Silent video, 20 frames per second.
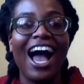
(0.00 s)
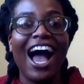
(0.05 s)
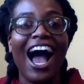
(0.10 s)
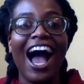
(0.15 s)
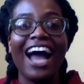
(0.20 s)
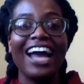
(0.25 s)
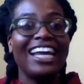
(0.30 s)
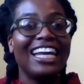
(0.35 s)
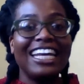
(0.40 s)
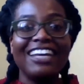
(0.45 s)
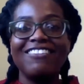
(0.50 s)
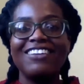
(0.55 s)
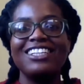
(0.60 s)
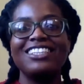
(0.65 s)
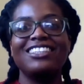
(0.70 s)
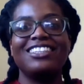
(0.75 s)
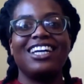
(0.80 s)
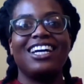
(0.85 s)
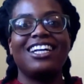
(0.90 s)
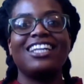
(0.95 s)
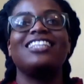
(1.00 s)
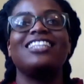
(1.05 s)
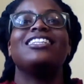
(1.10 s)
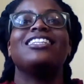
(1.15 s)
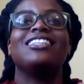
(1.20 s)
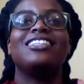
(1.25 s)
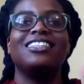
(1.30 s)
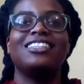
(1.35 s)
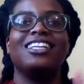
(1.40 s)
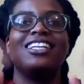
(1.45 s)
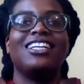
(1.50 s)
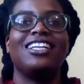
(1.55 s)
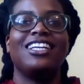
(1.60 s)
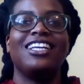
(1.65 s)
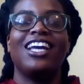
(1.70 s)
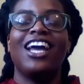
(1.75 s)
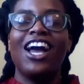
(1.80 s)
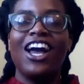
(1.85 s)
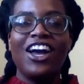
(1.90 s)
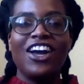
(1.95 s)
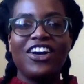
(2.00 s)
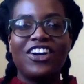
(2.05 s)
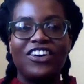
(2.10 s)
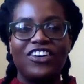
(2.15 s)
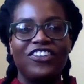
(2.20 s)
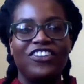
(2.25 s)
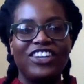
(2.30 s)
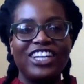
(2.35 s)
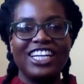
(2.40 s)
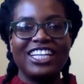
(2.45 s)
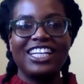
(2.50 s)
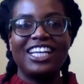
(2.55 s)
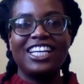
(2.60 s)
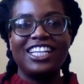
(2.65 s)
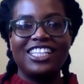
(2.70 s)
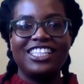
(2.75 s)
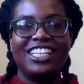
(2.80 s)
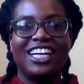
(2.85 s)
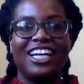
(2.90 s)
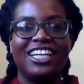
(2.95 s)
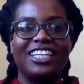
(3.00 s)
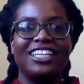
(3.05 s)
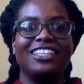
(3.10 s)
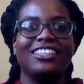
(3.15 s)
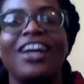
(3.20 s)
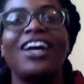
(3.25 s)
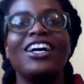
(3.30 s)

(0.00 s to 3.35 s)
I even started to study Korean and Chinese.